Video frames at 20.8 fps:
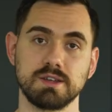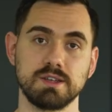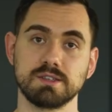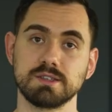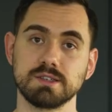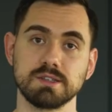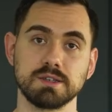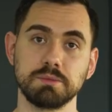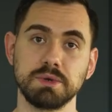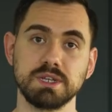
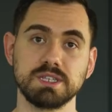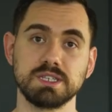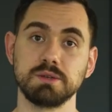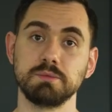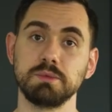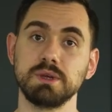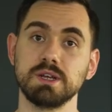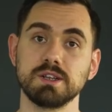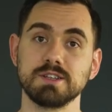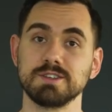it's an
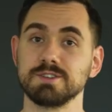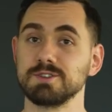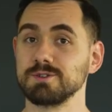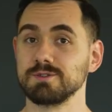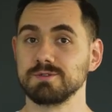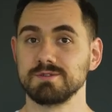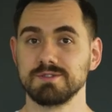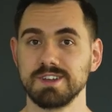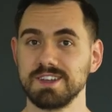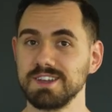amazing meal,
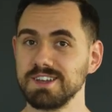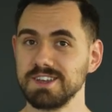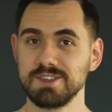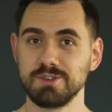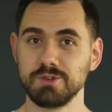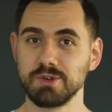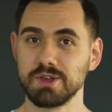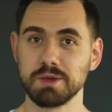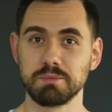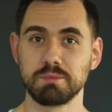so
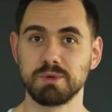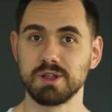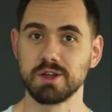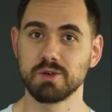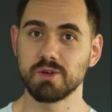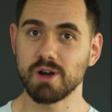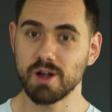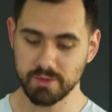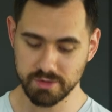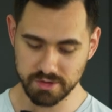you can play
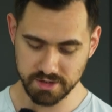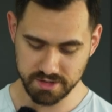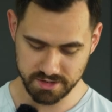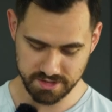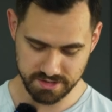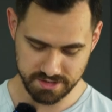around.